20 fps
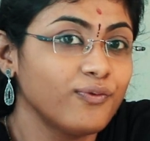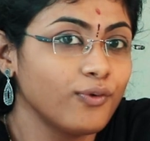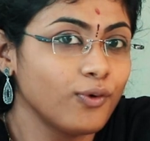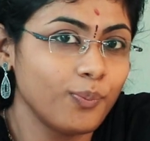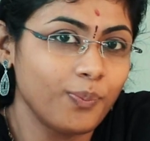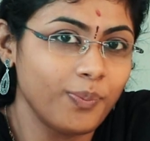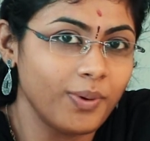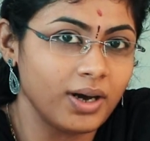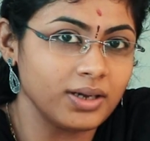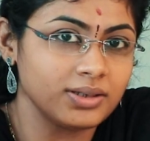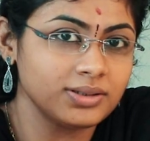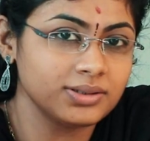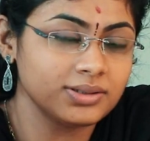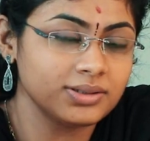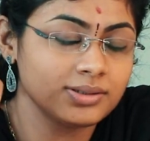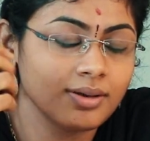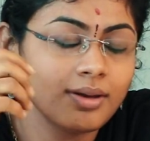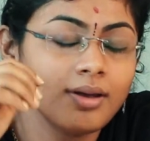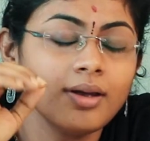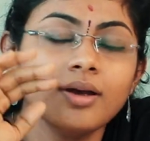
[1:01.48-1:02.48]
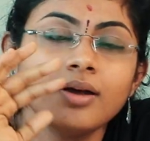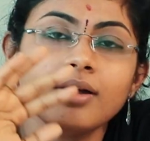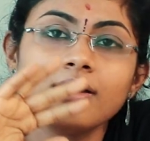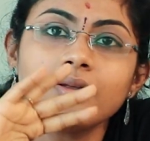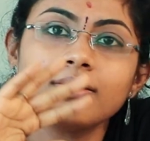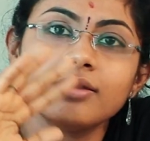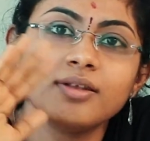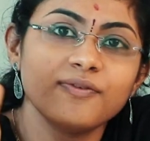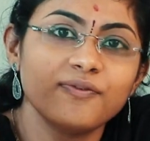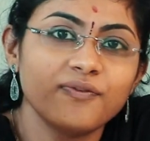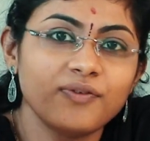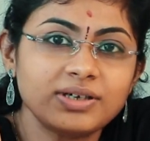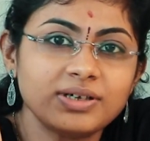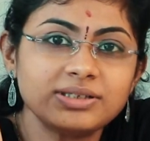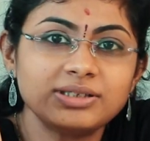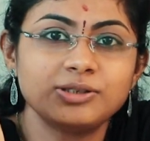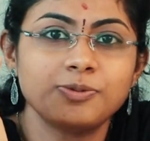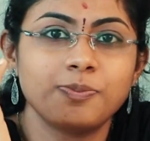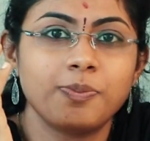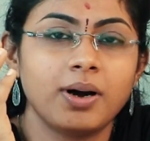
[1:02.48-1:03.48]
4 parts. The
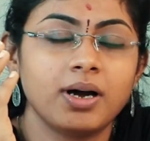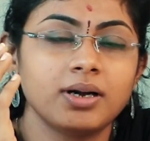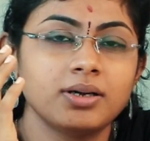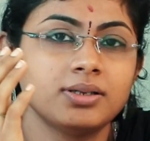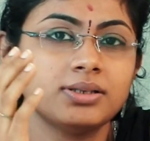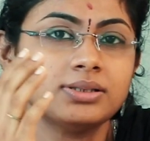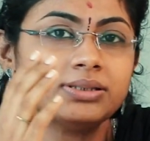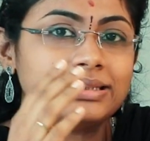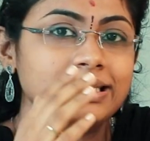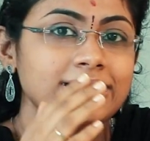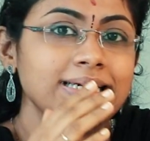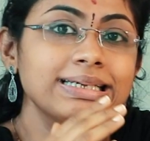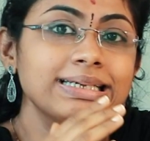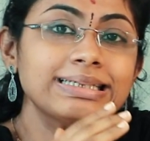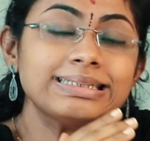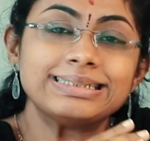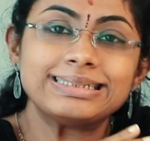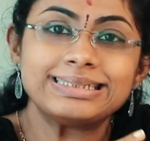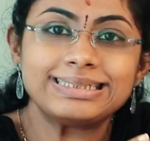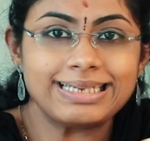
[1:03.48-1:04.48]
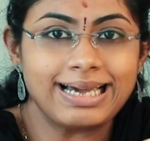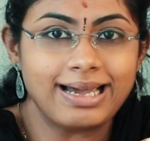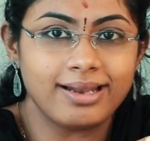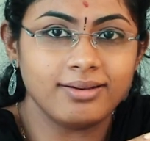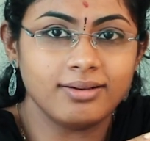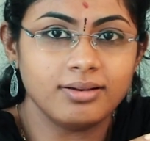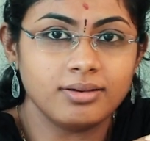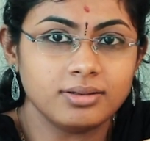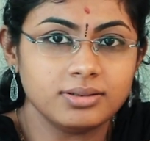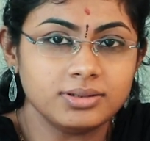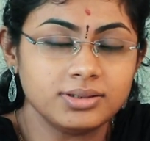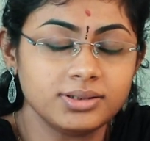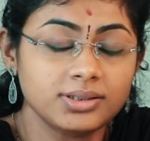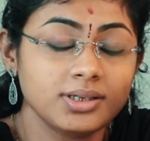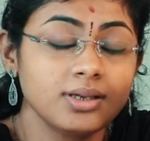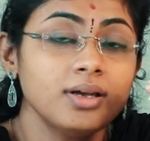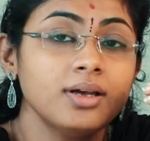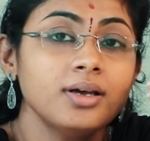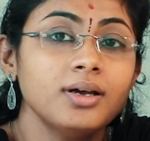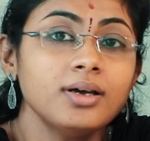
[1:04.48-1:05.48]
first part is the standards.
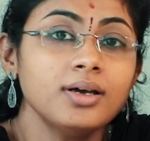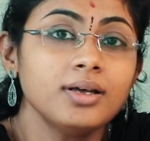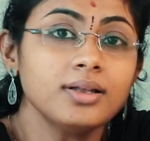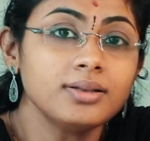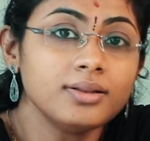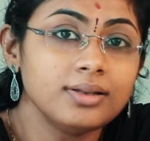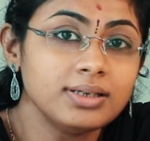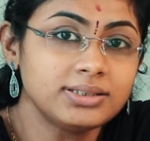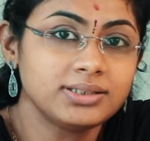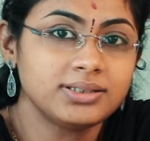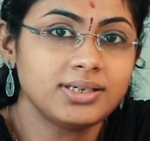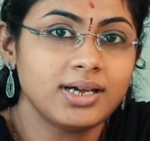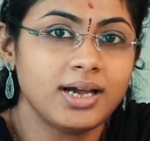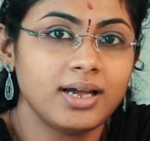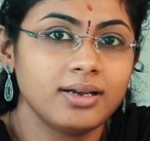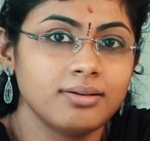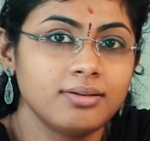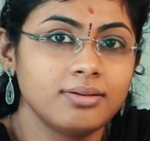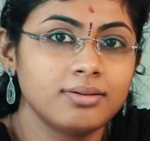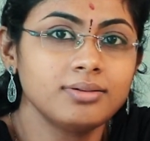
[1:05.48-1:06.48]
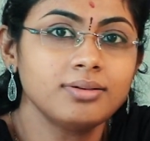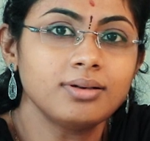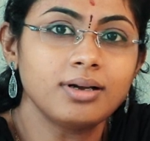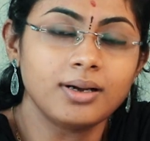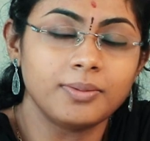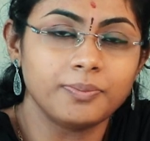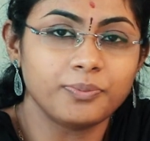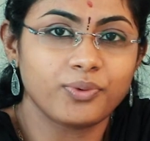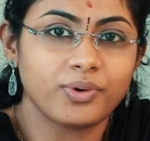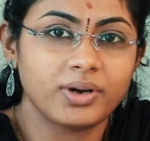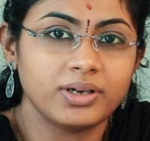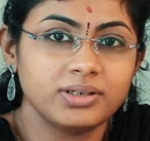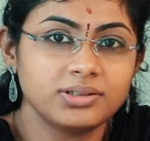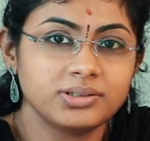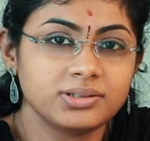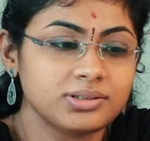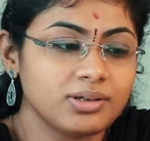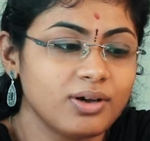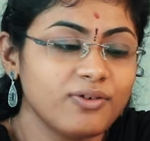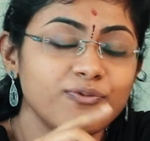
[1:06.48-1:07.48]
The standard
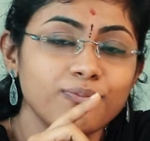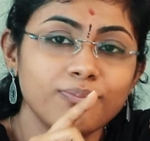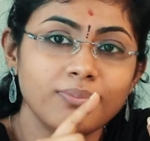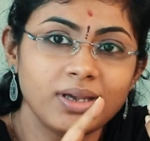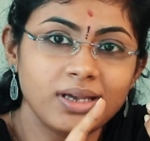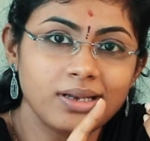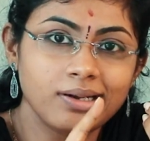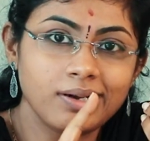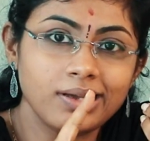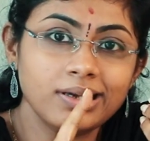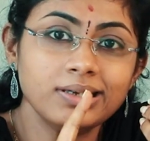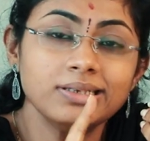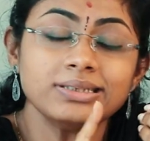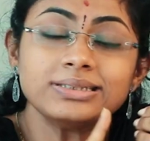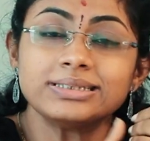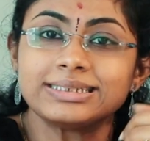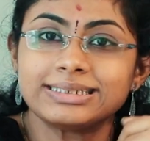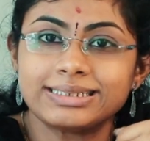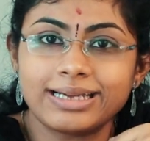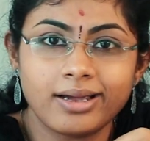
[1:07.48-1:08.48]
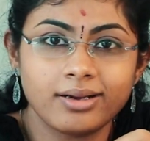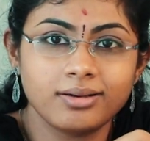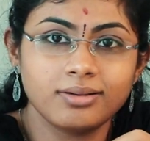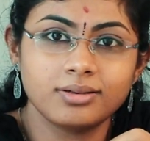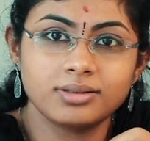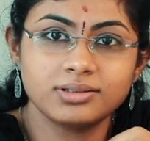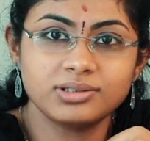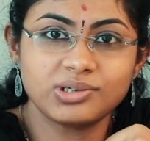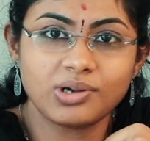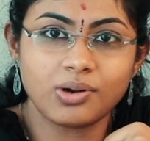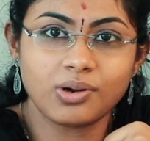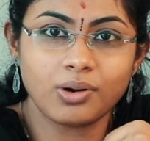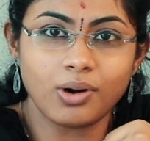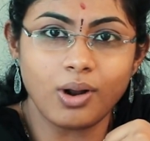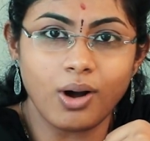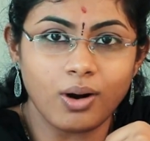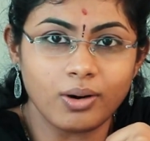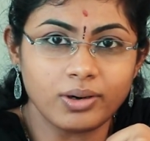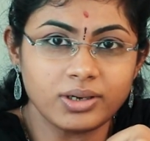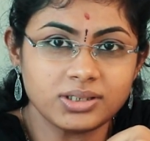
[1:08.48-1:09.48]
comprises of mainly standards on
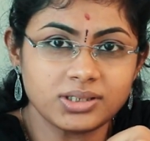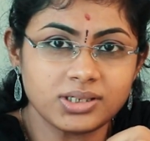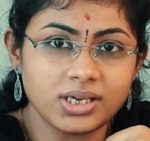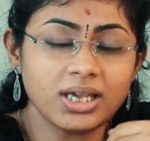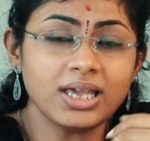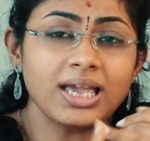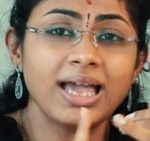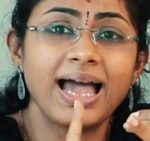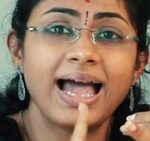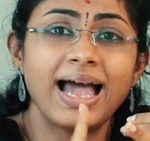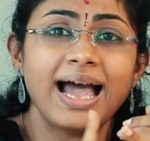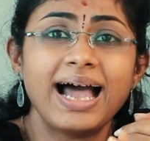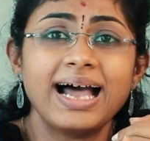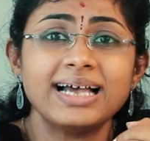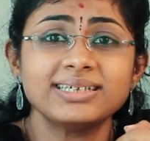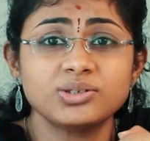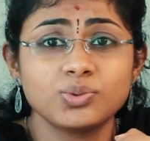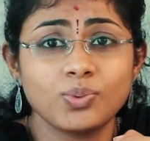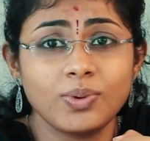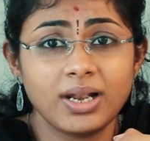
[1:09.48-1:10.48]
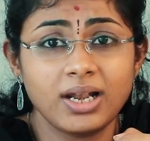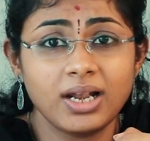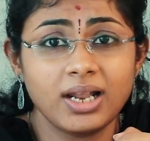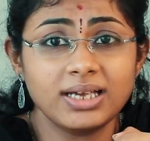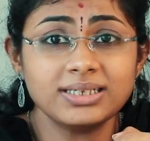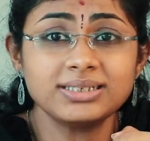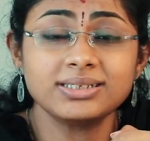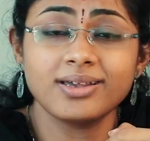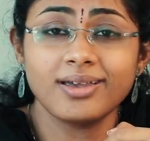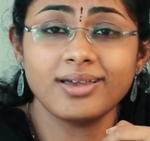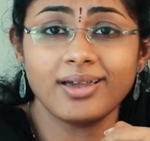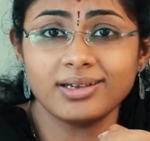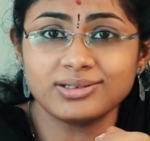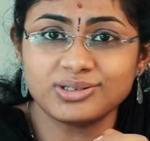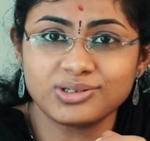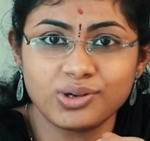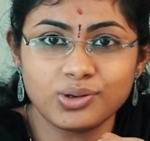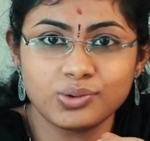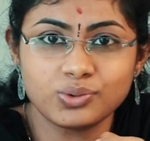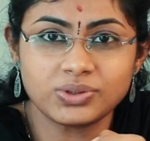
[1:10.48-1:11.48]
auditing as well as
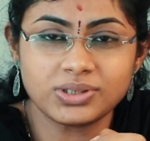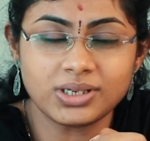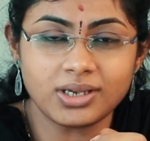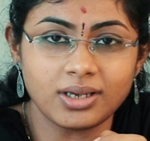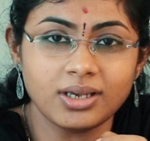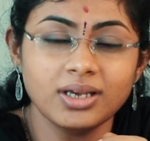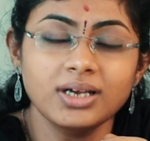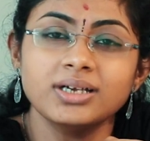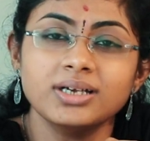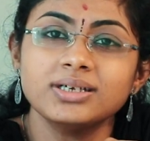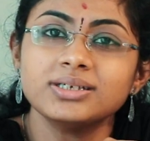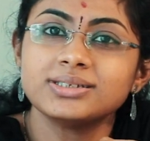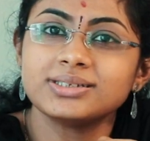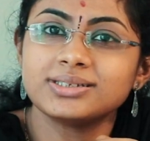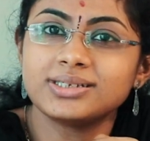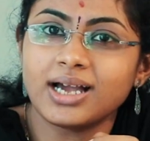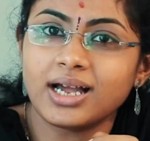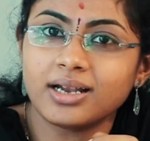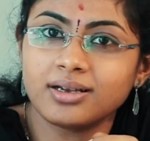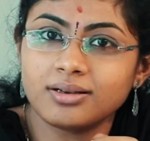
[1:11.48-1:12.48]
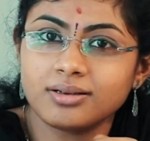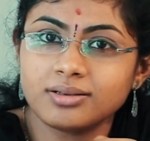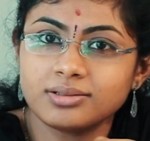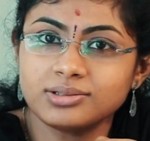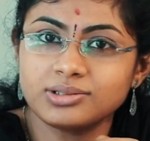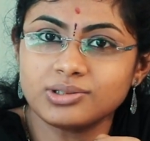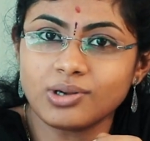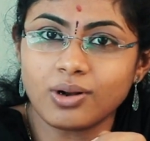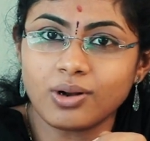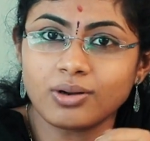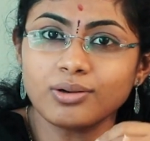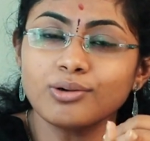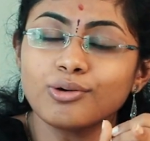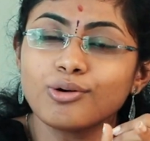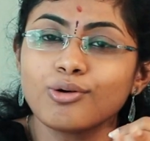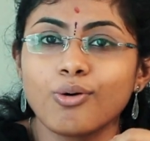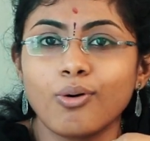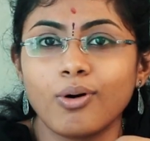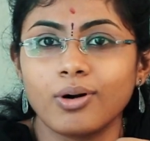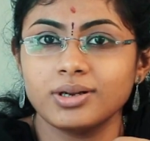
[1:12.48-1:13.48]
SQC, standards
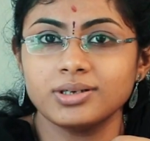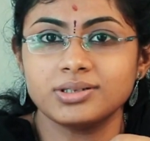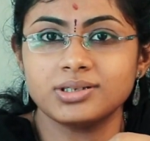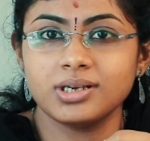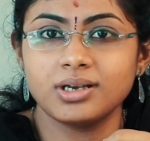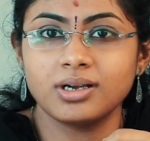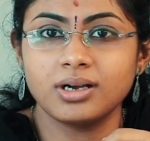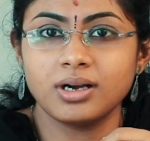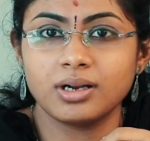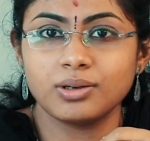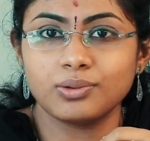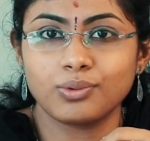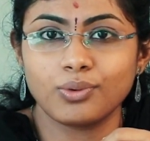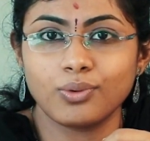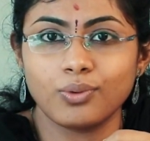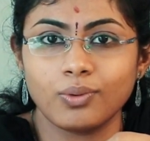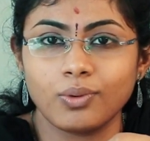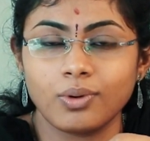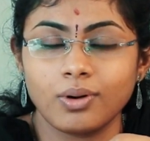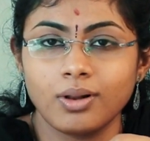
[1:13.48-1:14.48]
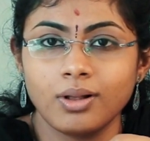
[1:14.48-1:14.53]
on quality control.